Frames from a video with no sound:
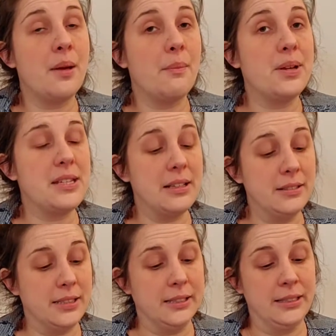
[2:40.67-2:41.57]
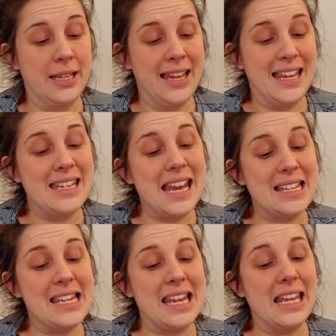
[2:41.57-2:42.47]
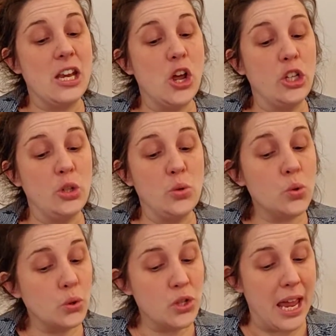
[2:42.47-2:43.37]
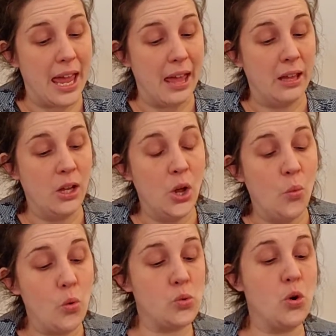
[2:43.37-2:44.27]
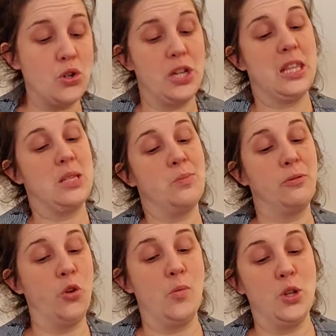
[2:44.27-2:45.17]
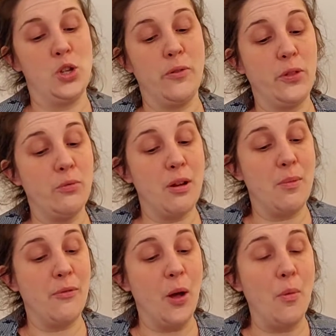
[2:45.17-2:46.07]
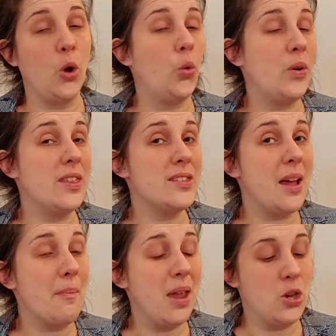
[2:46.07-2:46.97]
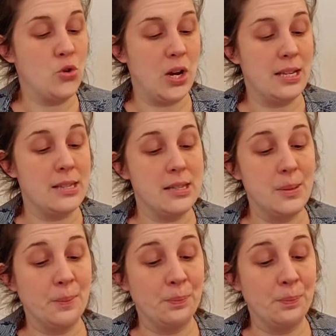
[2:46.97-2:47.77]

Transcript: Matilda, nestling in her usual chair, was watching this performance over the rim of her book with some interest.